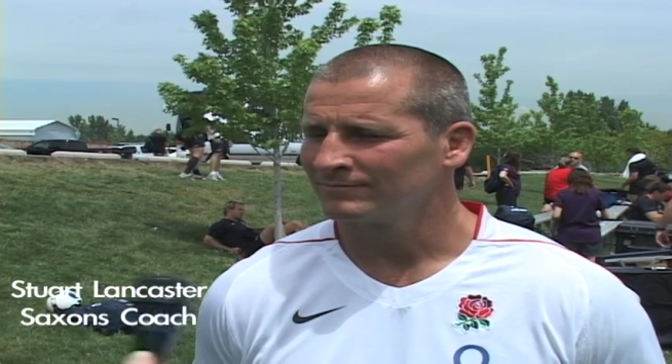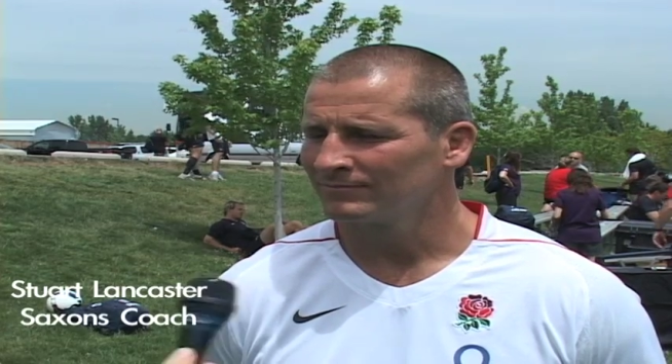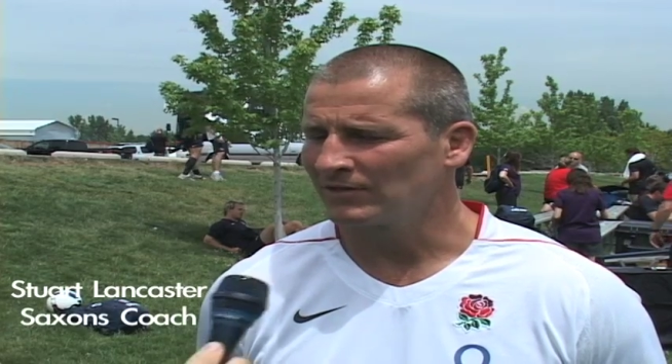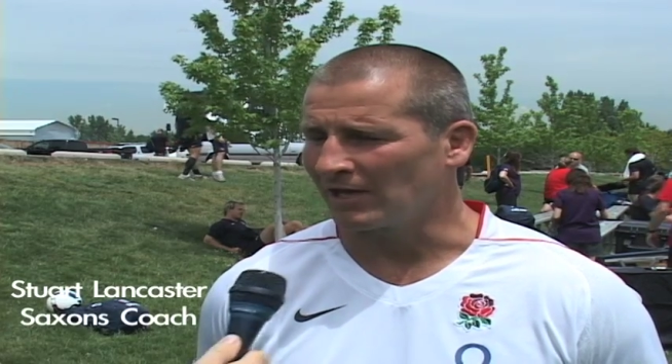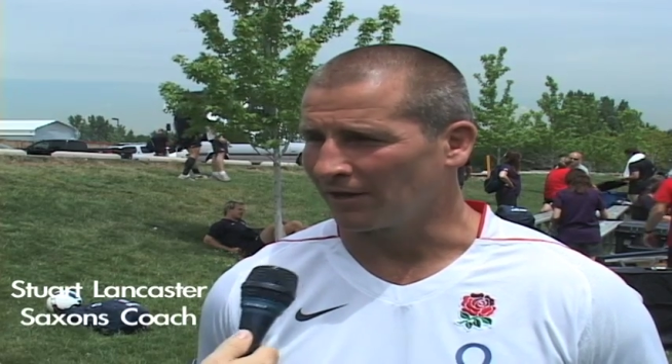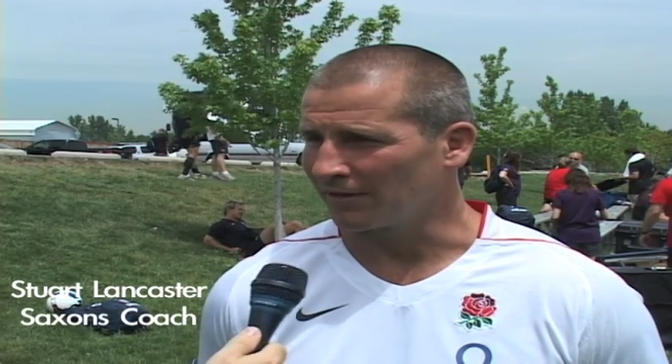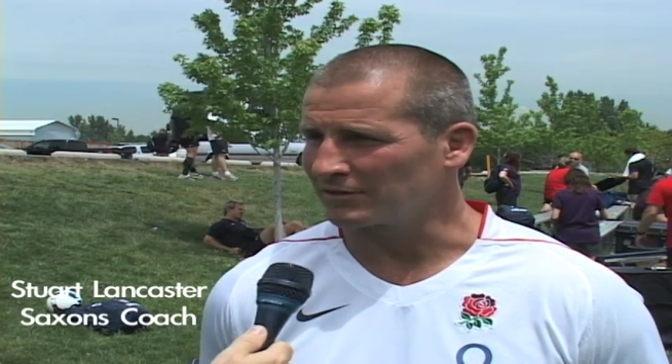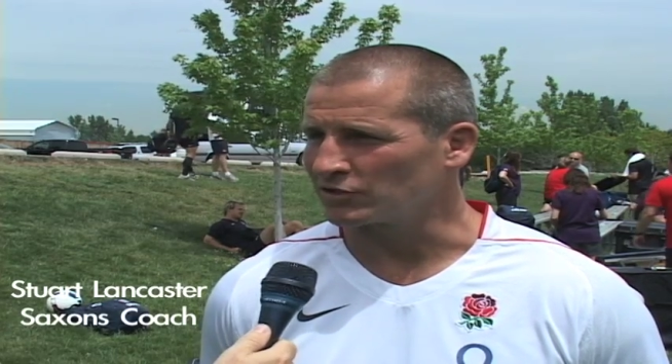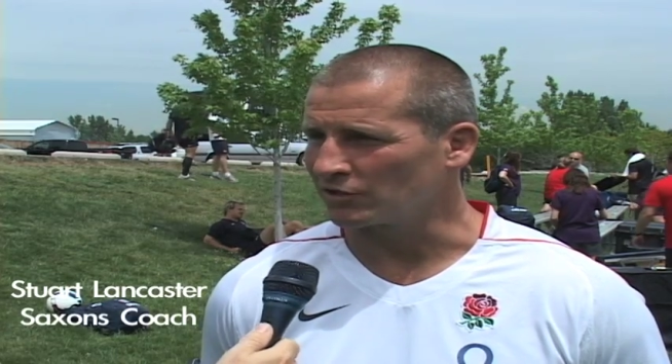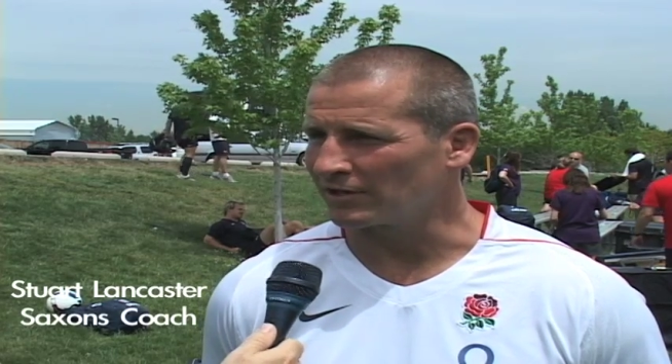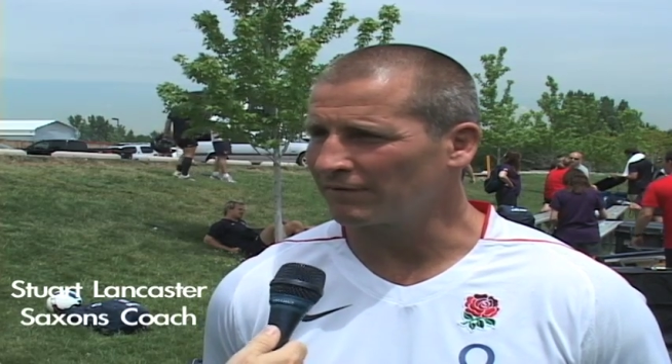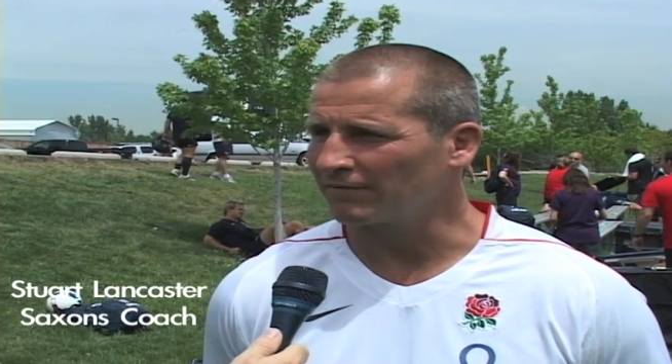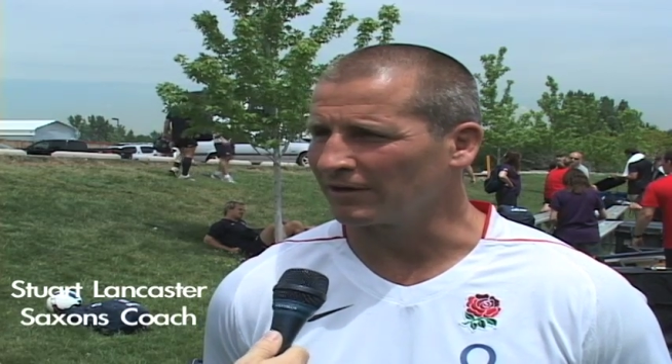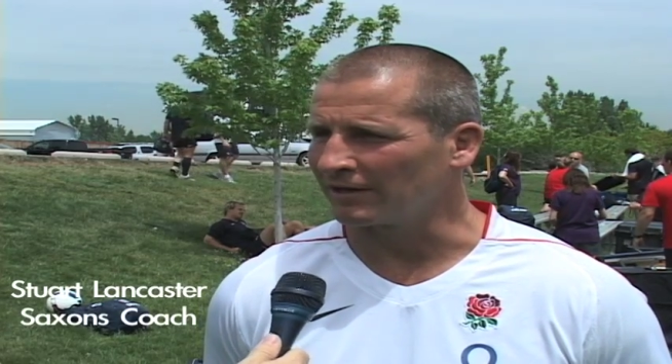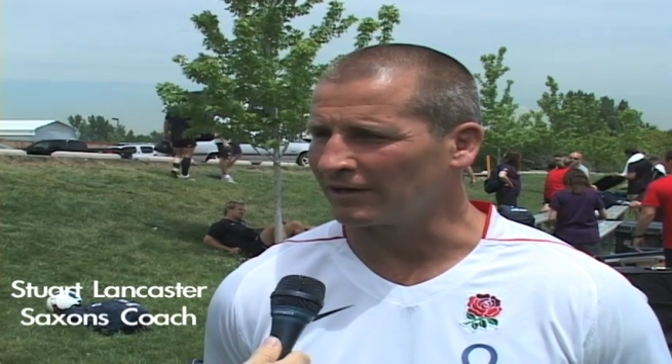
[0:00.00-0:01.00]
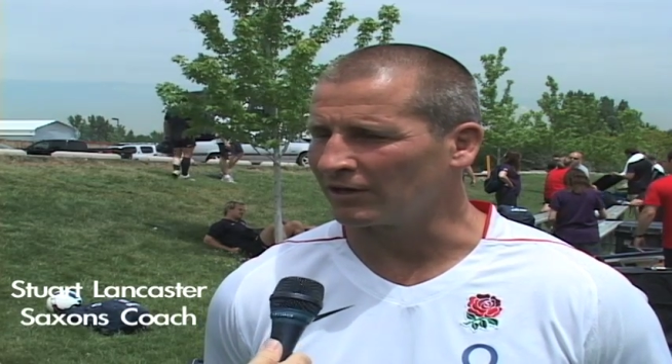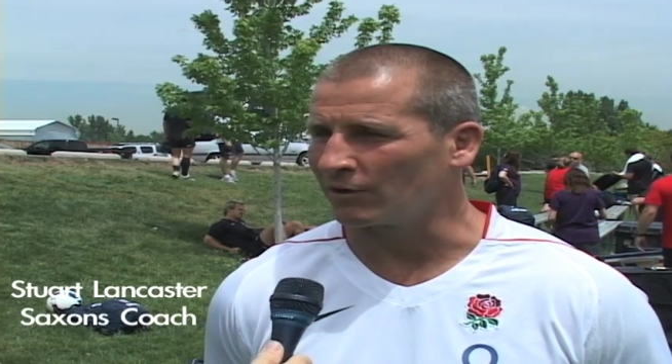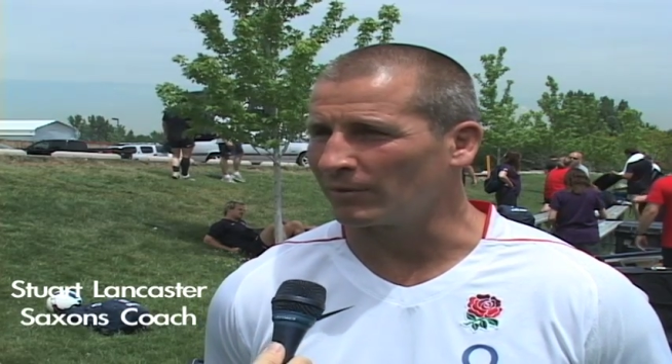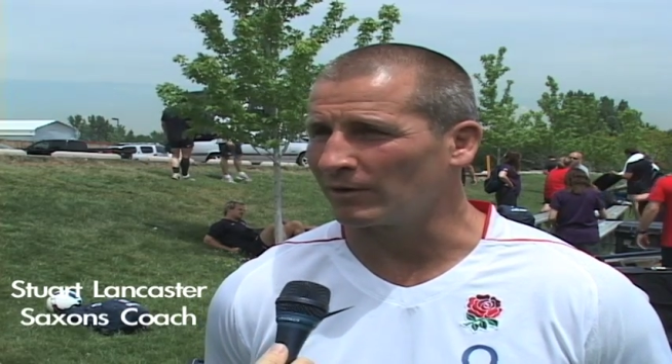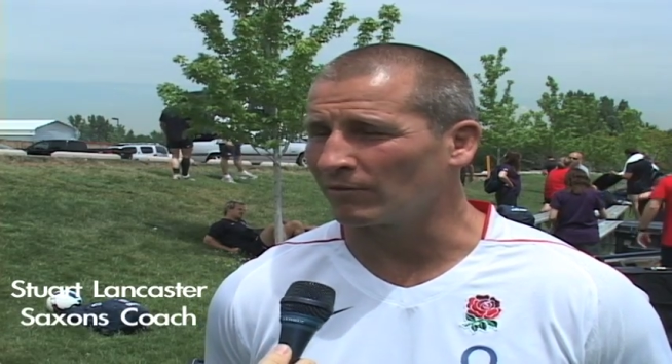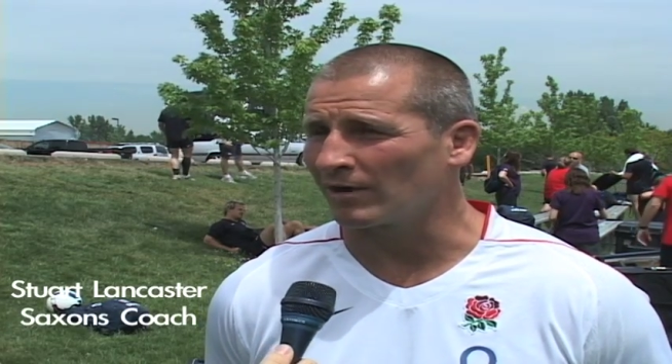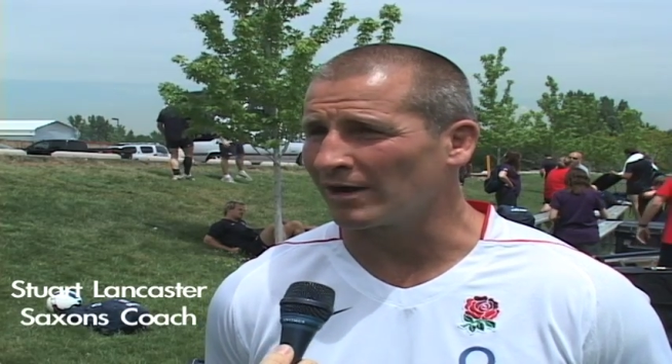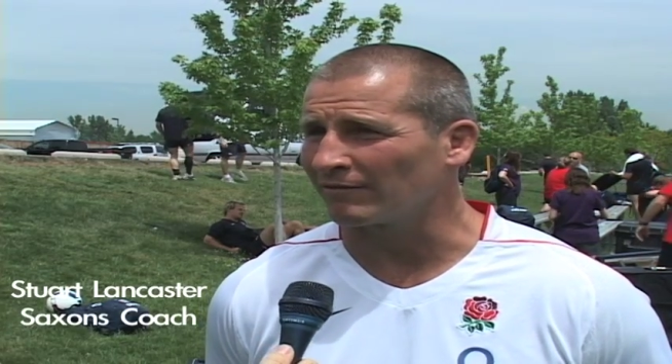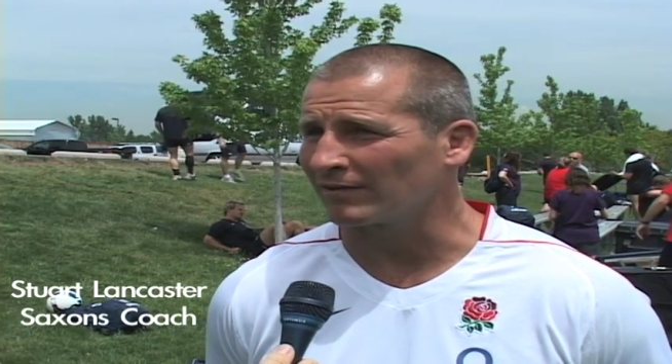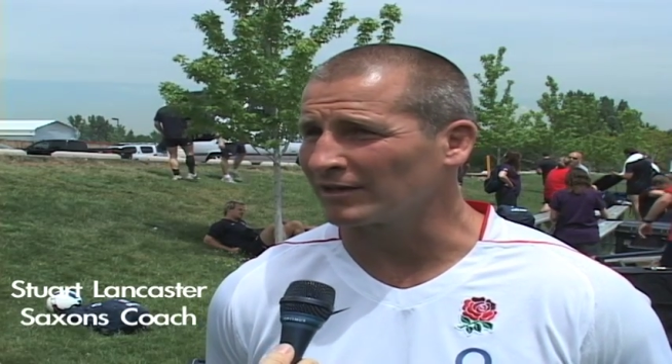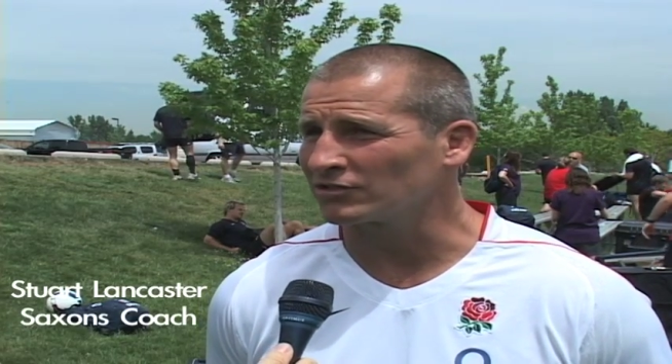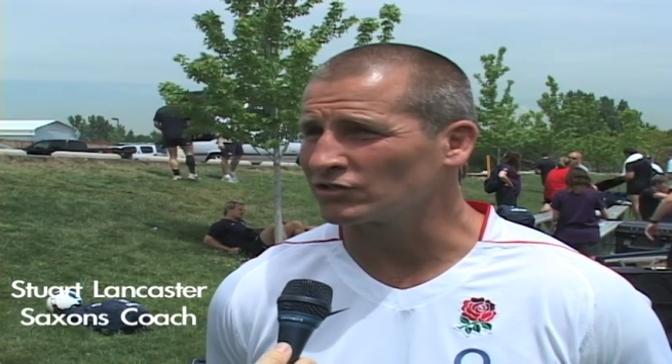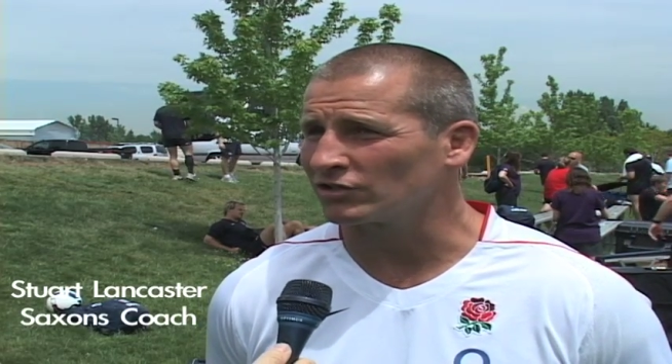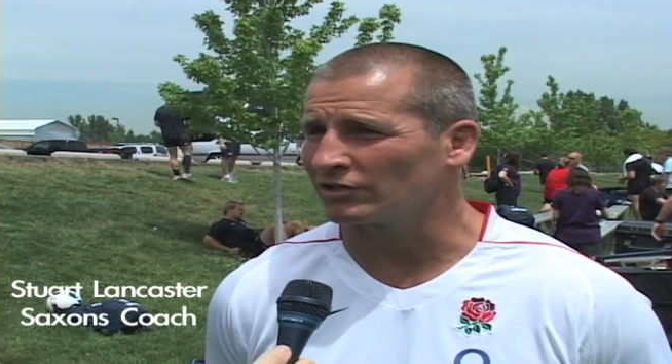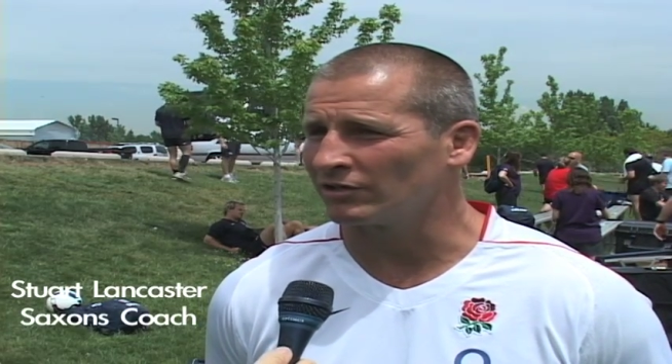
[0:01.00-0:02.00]
Yeah, I think so, definitely. We arrived
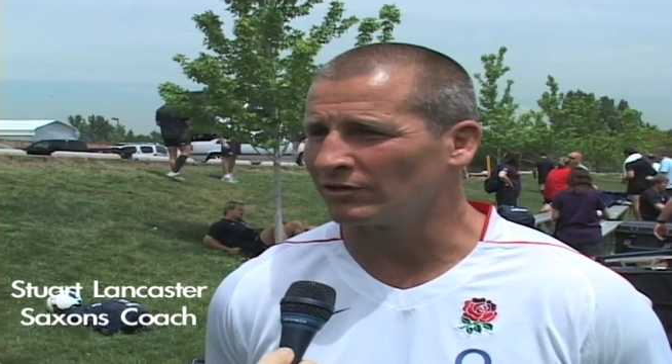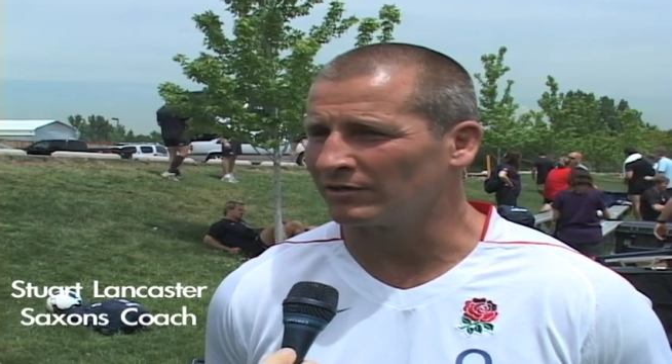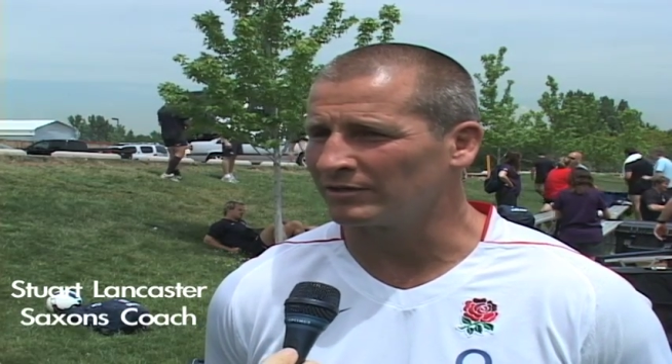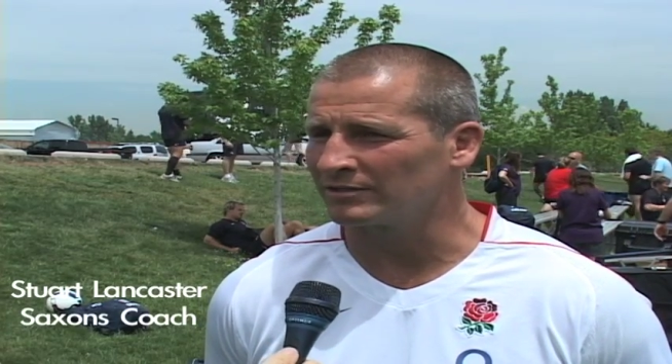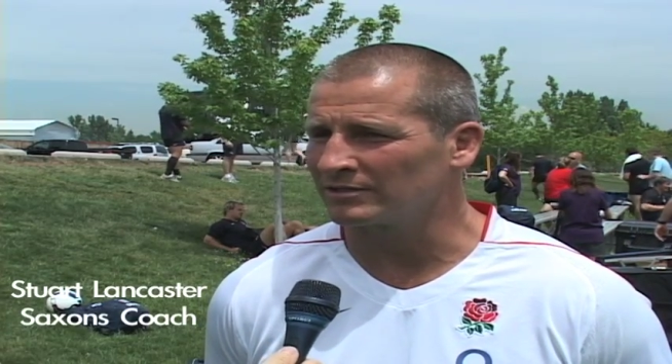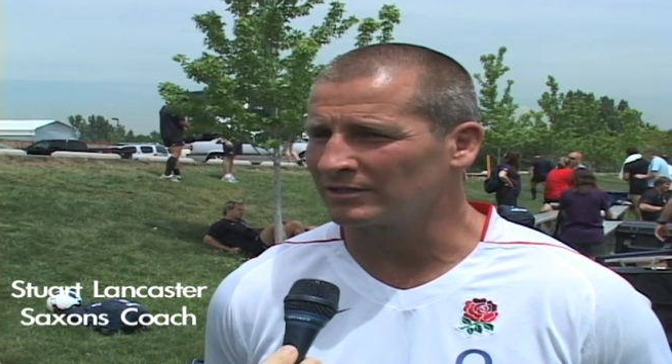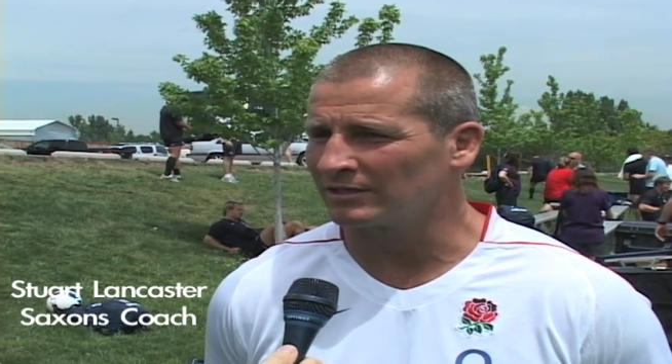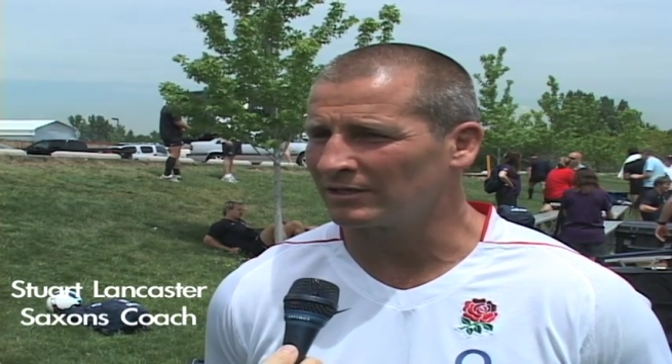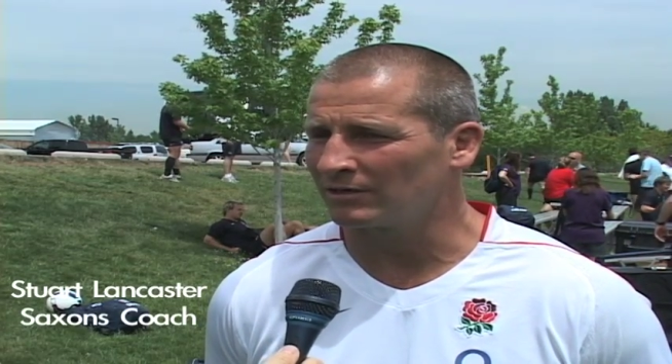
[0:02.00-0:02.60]
last year and